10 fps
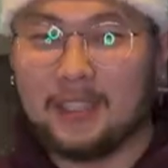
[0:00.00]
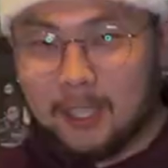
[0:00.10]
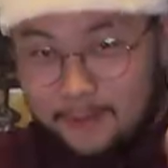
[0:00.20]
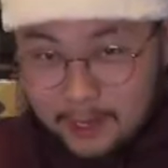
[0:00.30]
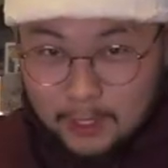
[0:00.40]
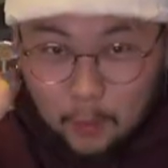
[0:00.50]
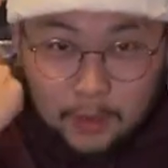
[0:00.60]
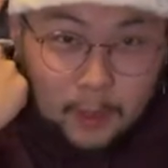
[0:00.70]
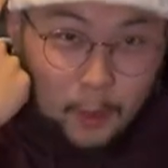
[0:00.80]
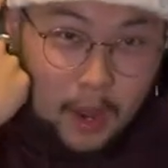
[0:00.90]
So if you guys are
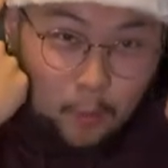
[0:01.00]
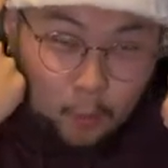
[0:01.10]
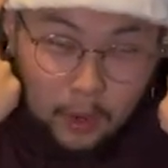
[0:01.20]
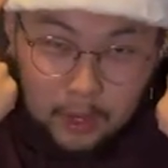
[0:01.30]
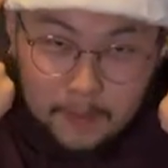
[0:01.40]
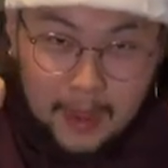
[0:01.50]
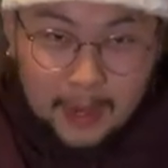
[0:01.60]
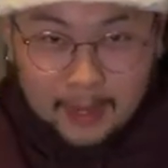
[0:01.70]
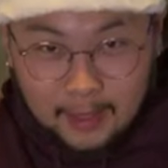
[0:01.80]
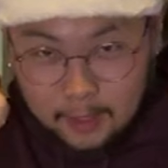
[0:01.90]
wondering why I'm wearing my
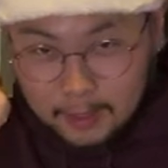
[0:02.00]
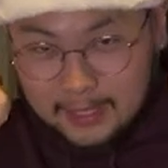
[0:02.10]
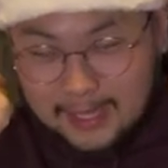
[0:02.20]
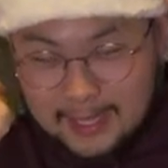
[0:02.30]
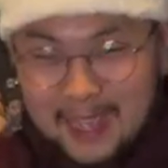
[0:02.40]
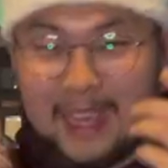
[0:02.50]
little Santa hat,